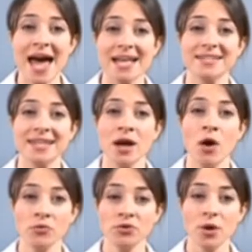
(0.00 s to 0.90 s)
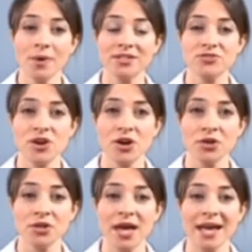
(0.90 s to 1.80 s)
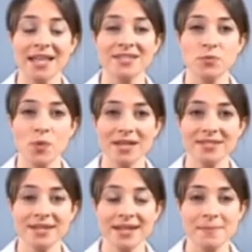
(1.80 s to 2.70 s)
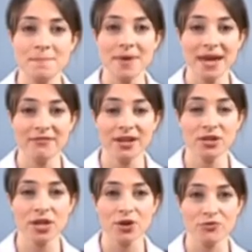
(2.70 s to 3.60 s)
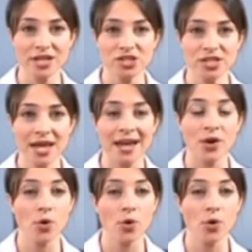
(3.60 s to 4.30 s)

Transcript: as the ongoing struggle against Western imperial aggression and